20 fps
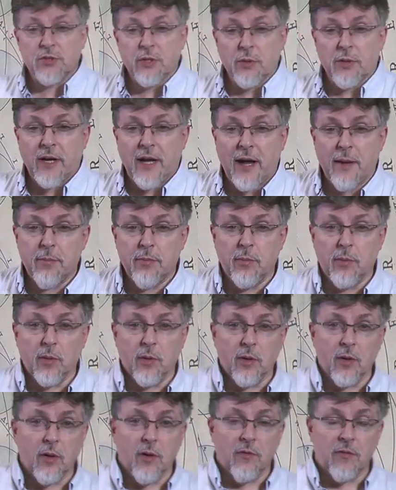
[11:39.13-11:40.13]
also
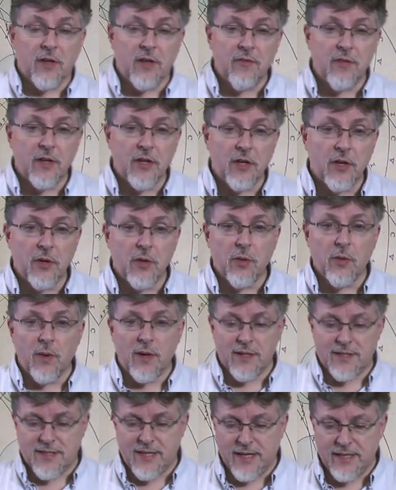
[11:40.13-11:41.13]
capable of giving you
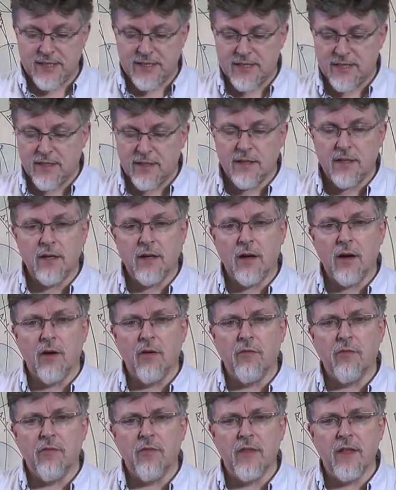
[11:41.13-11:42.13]
a taster
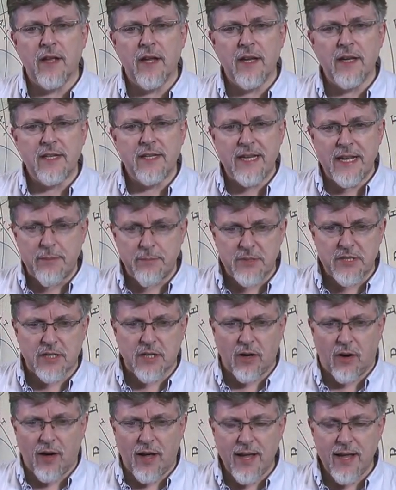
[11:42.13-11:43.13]
of the deep
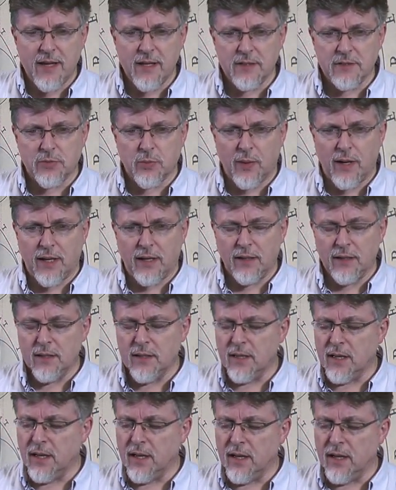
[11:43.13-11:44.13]
sky as
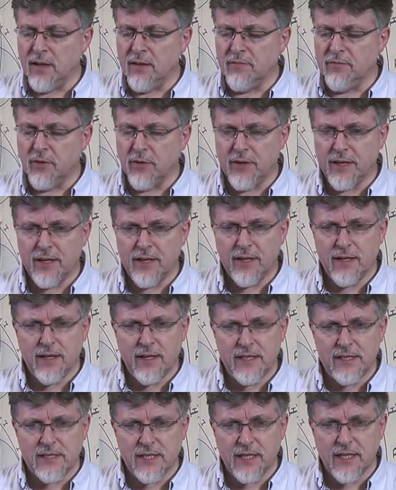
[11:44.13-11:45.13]
well, uh, very
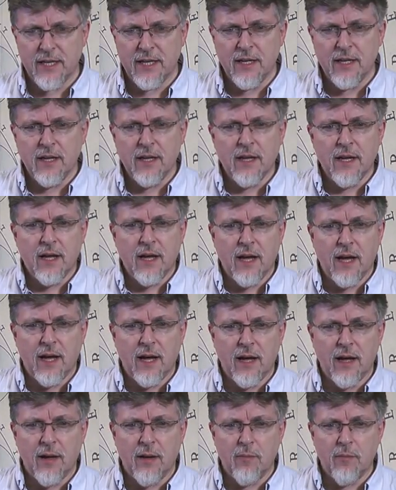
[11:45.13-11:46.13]
easily.
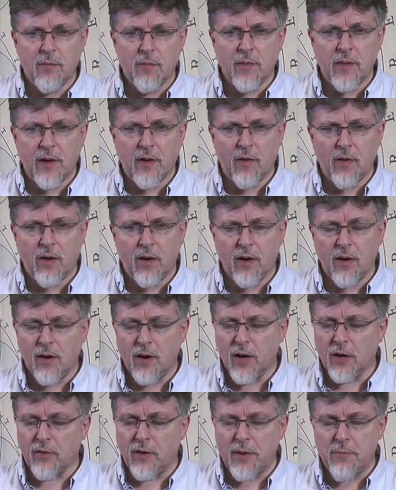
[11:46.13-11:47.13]
Um, there
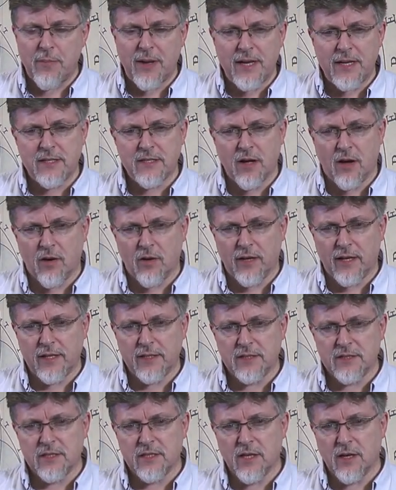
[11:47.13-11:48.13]
are a great many
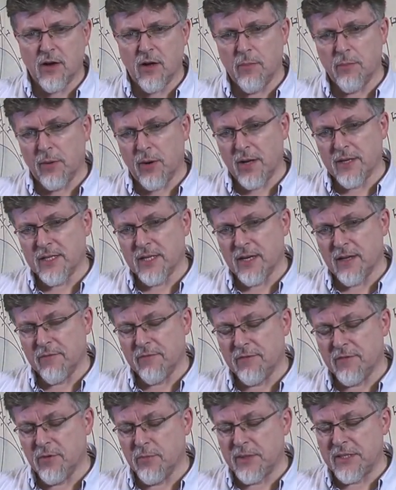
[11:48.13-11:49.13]
targets that are bright
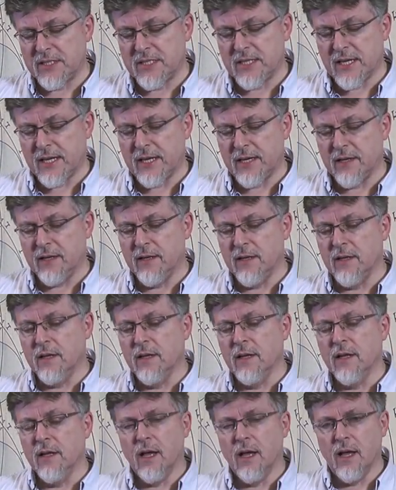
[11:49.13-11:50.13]
enough to be seen
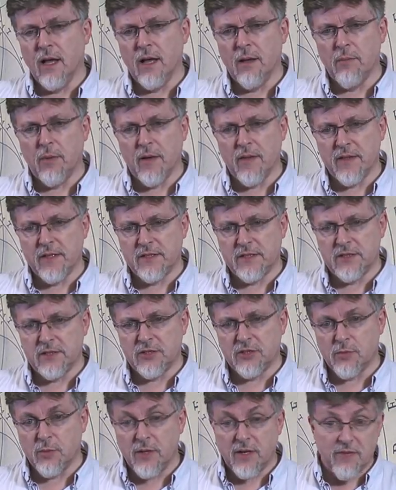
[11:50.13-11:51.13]
Uh, by this
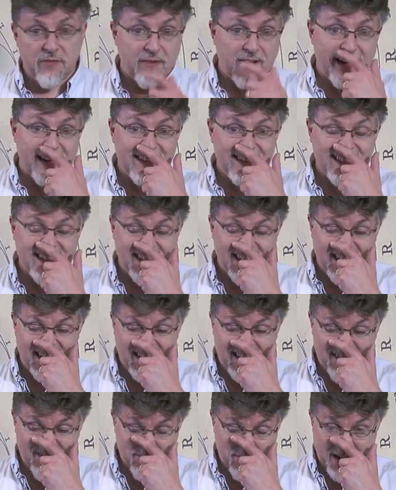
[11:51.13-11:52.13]
instrument. In fact,
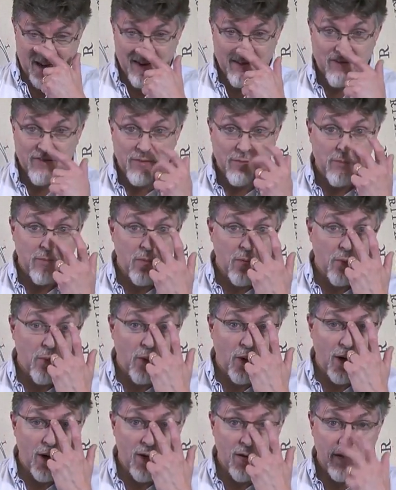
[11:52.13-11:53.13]
uh, many of them
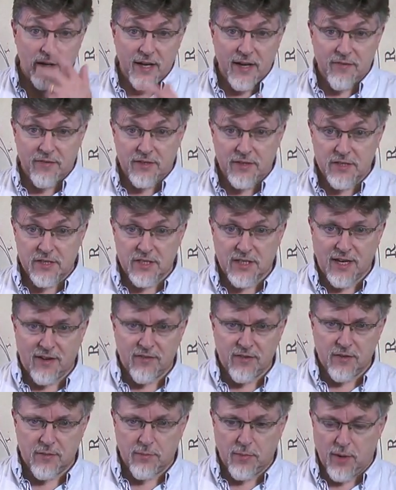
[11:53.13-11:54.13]
were even
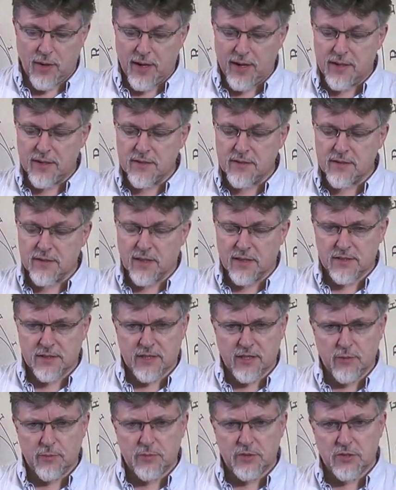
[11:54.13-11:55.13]
discovered by
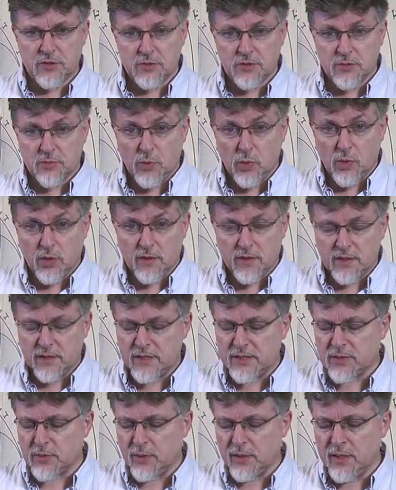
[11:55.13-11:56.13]
telescopes smaller
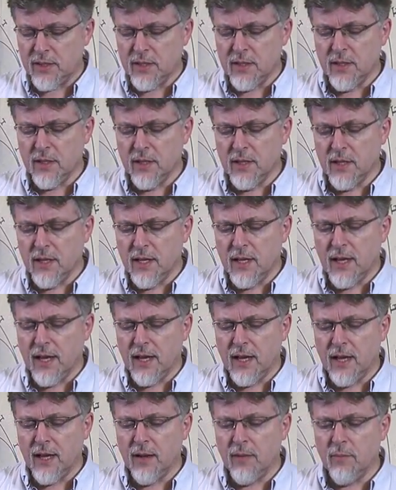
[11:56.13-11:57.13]
than this one.
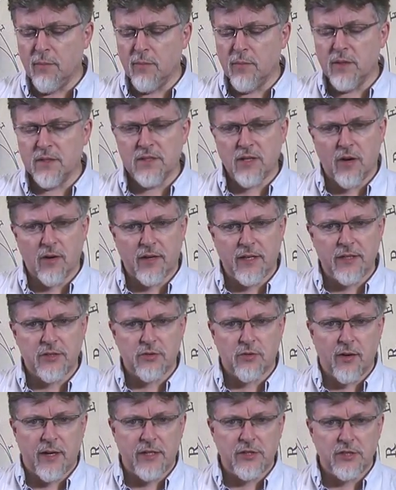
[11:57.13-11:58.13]
Um,
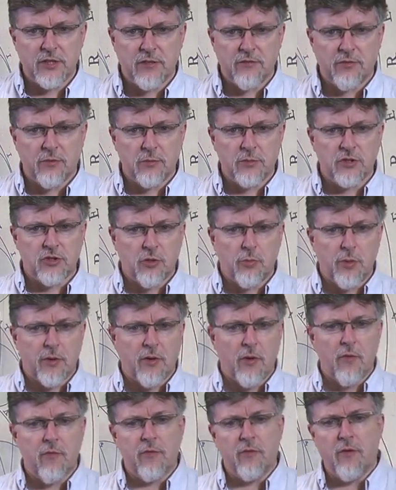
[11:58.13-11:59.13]
targets ranging from
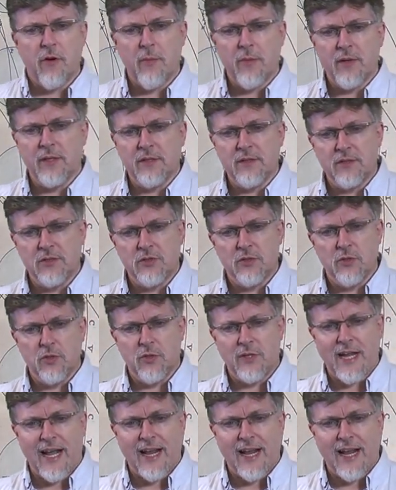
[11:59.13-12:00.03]
supernova remnants to